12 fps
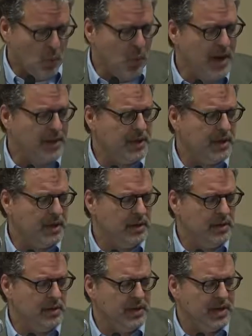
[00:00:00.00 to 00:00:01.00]
while
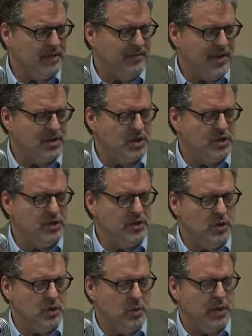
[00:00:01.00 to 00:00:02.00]
the conventions
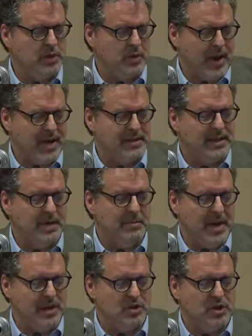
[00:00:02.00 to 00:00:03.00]
do address
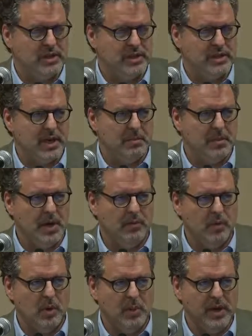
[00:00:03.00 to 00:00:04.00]
and mention some
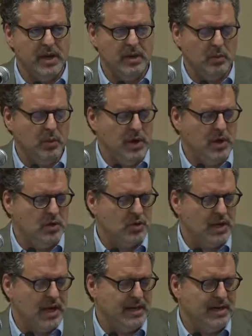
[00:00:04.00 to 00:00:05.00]
of what we usually